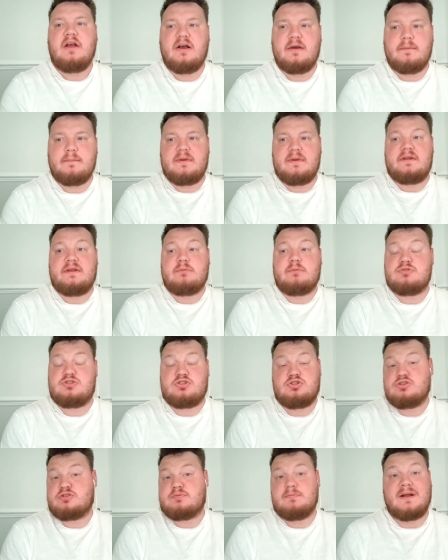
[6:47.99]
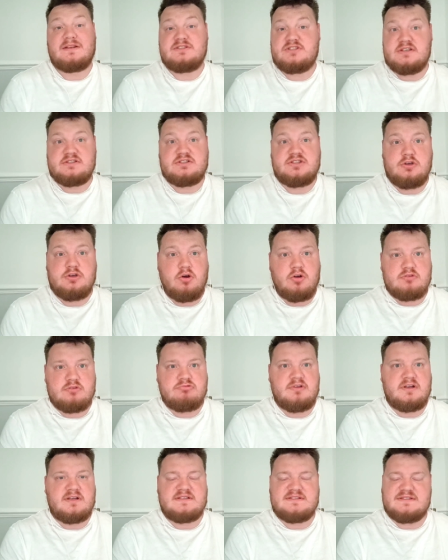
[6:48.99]
Um, it was just Manchester
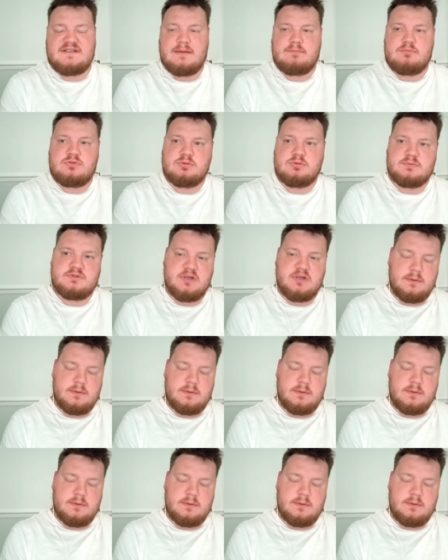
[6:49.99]
United really stepped up.